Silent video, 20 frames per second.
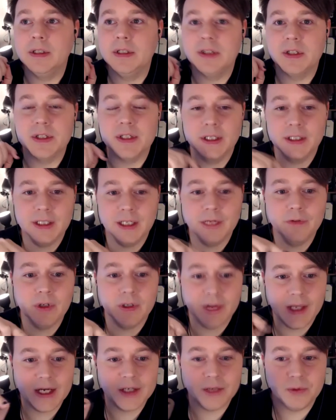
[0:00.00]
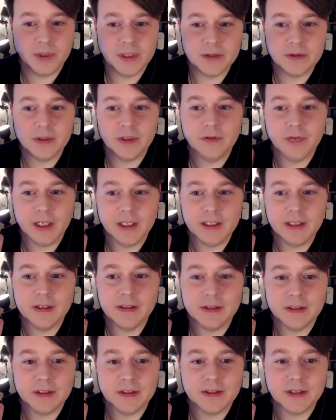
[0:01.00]
is just uncovering the actual history of
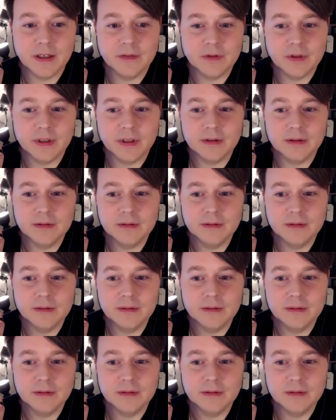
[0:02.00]
ideas and discovering